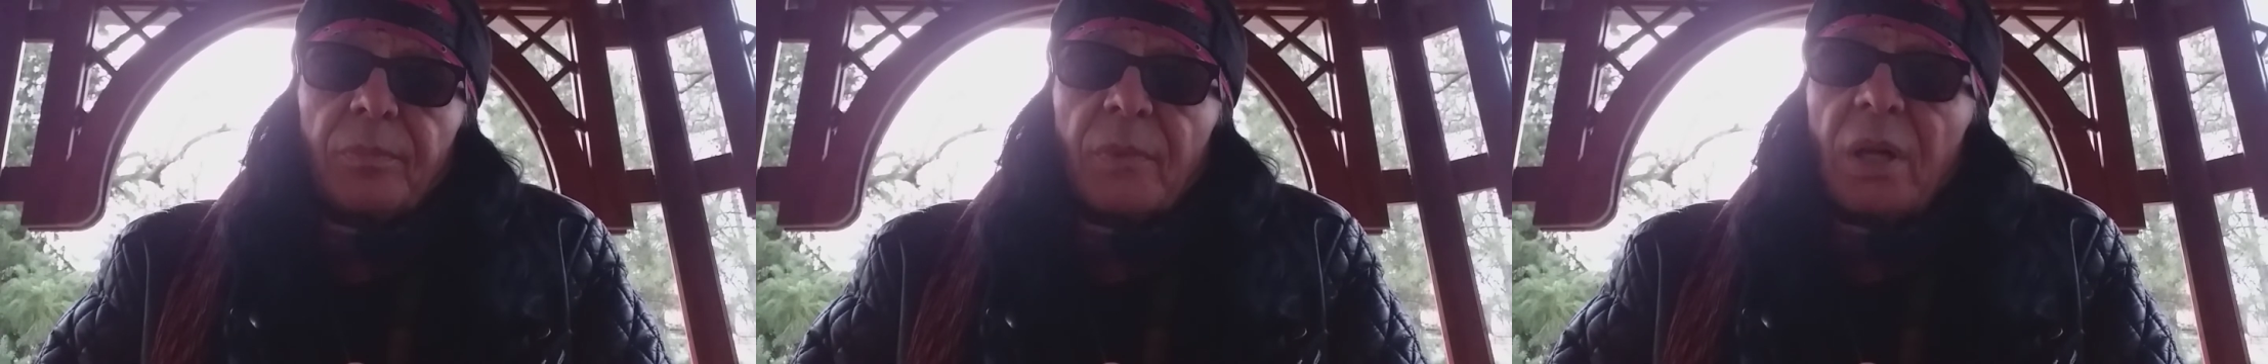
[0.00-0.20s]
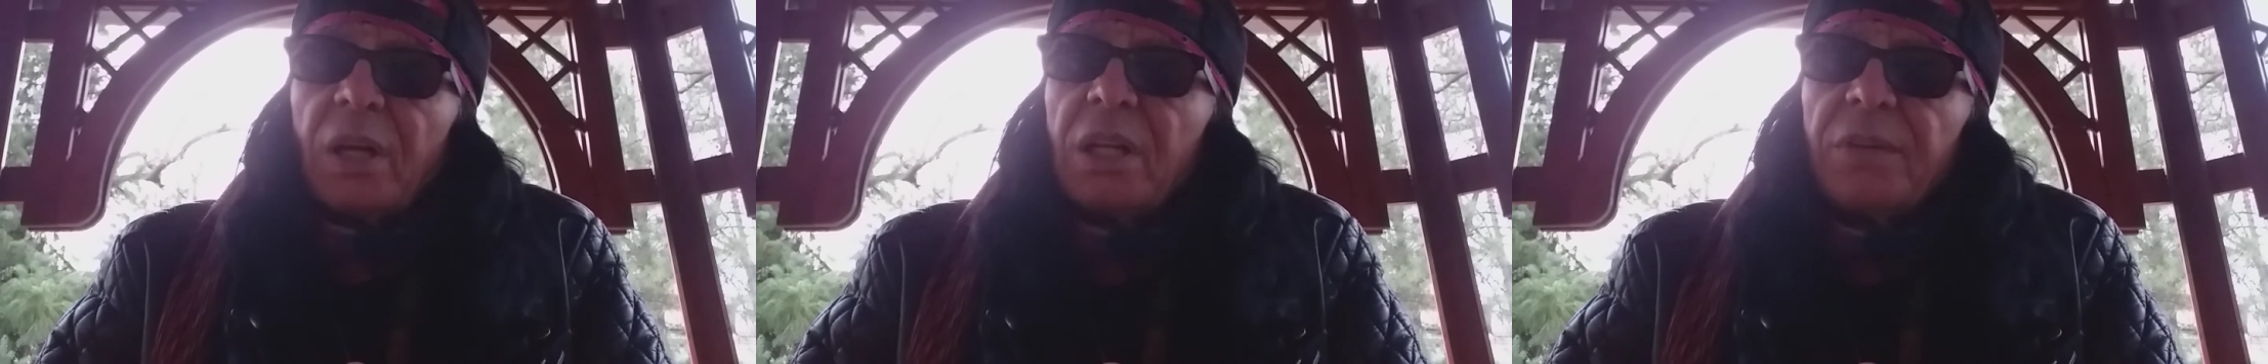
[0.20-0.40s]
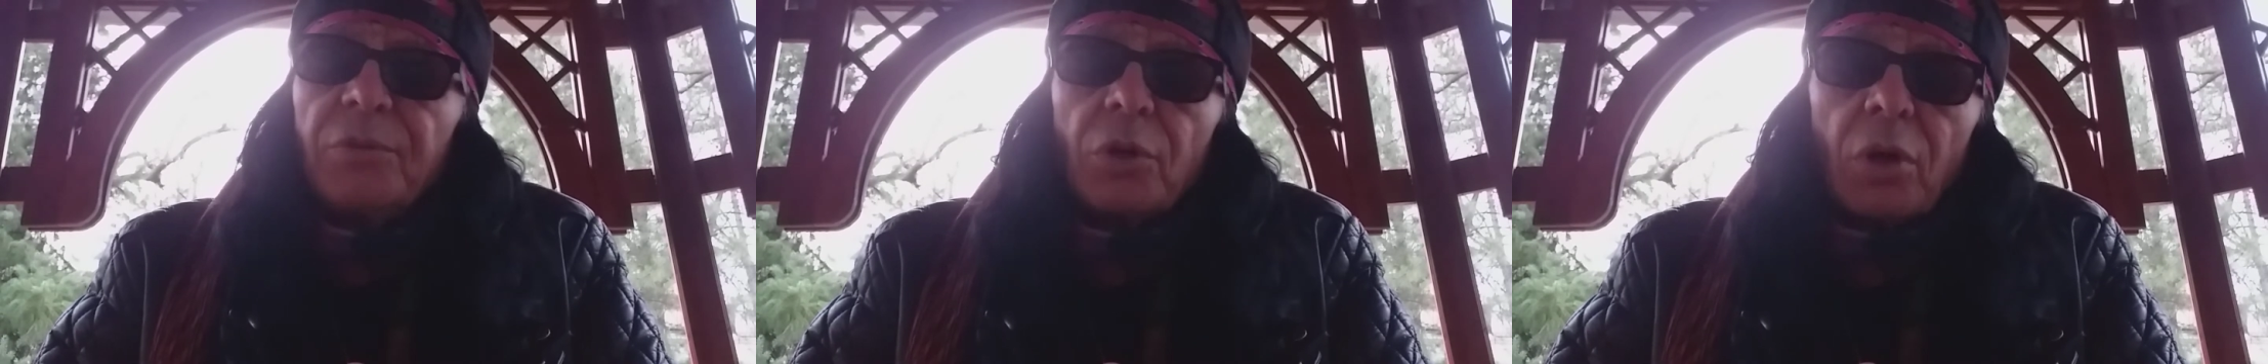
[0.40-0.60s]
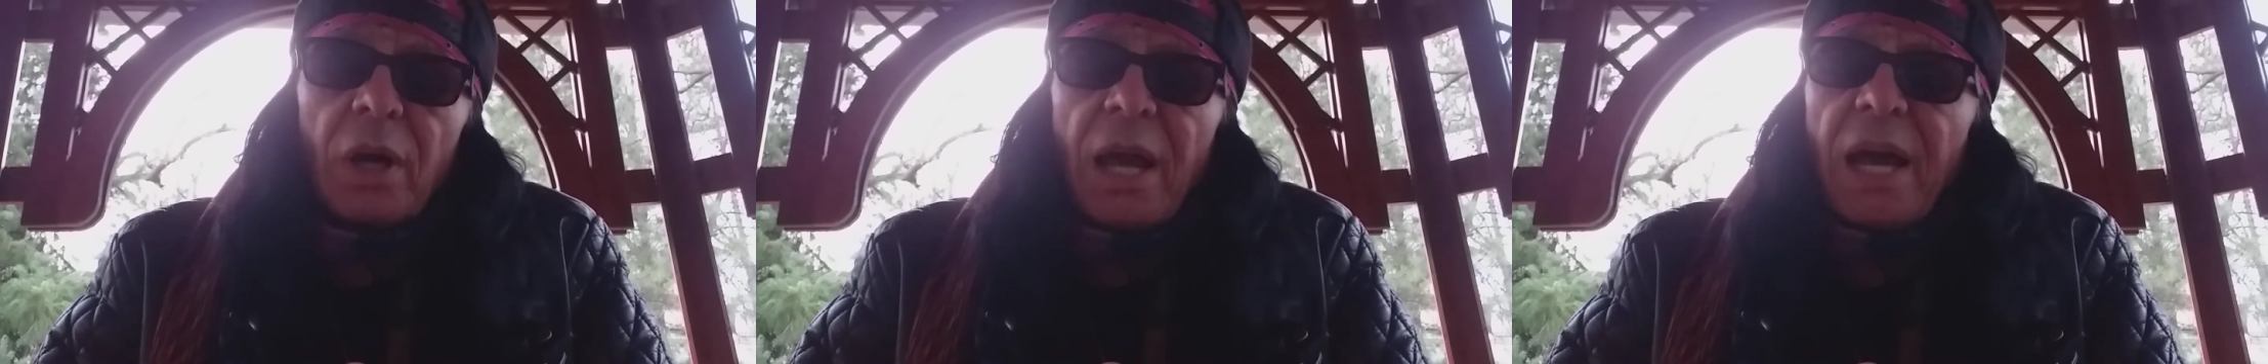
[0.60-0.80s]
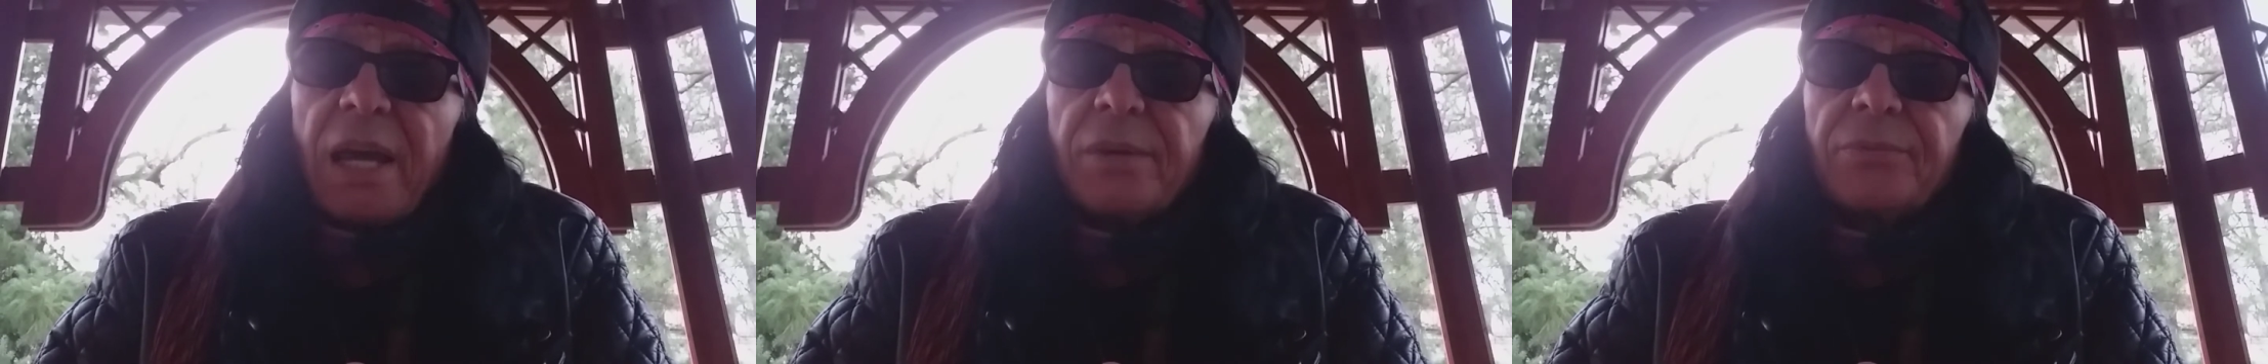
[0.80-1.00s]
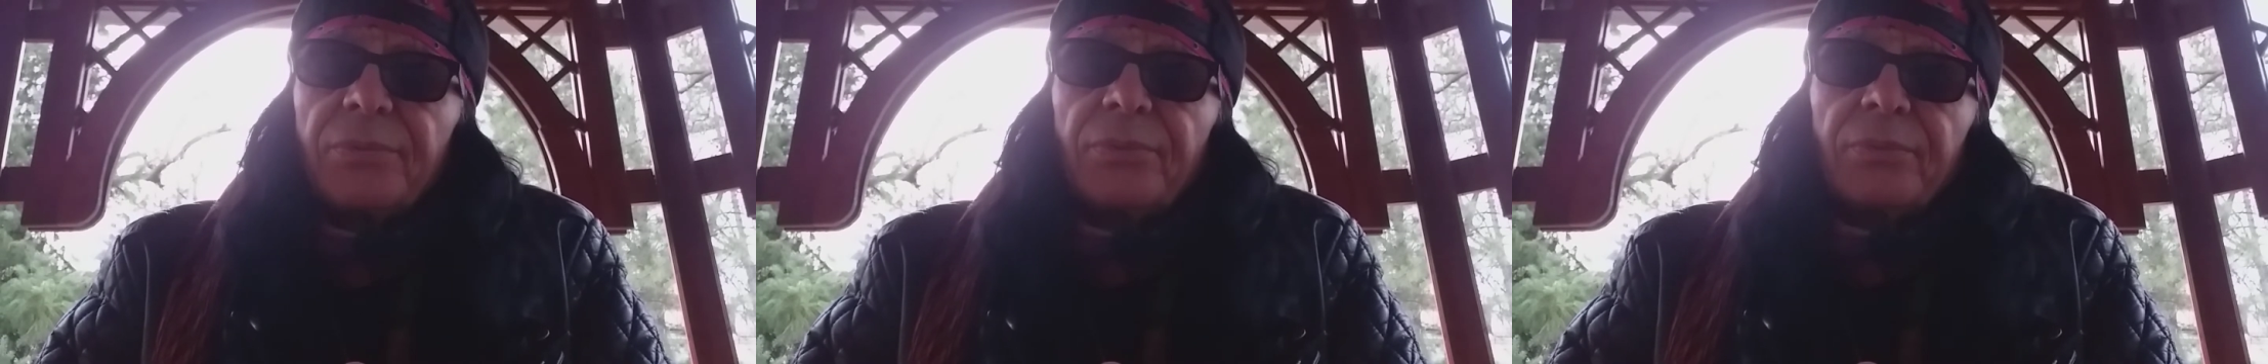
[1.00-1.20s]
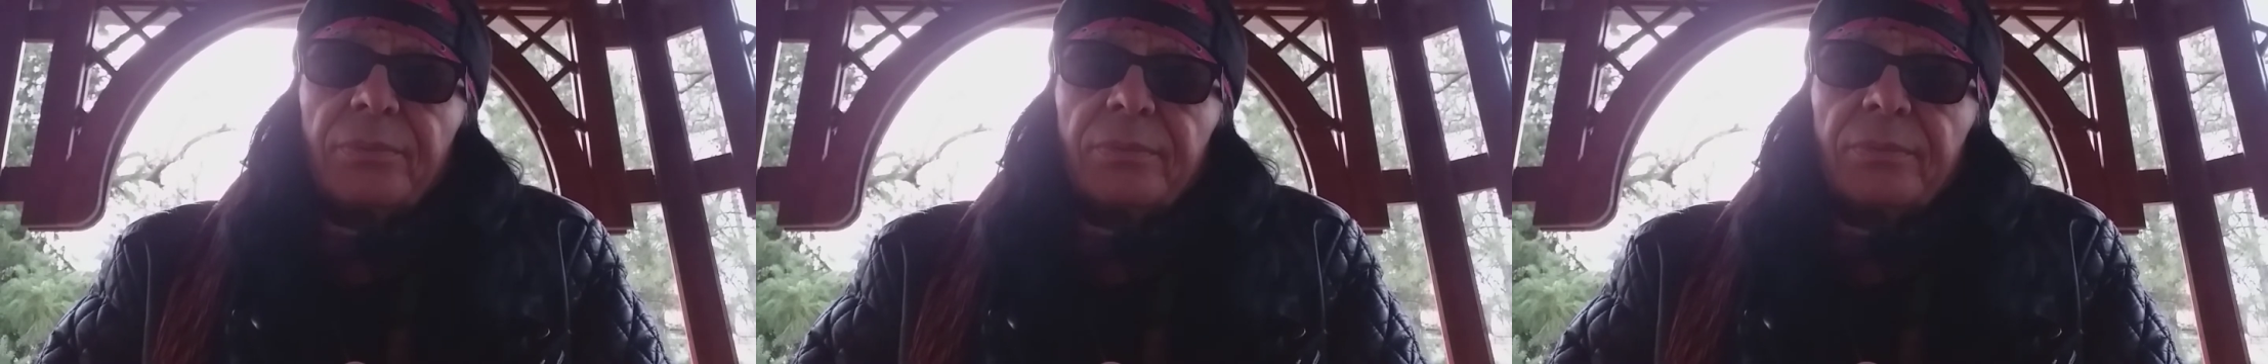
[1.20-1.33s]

Live your life